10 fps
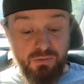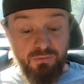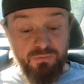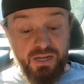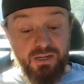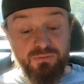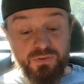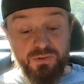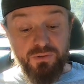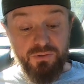
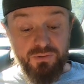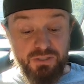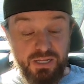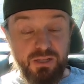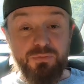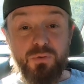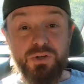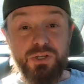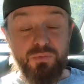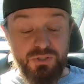Vacaville,
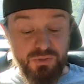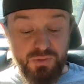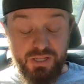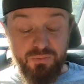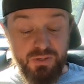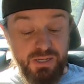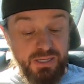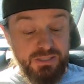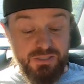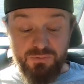California. We're doing that one next.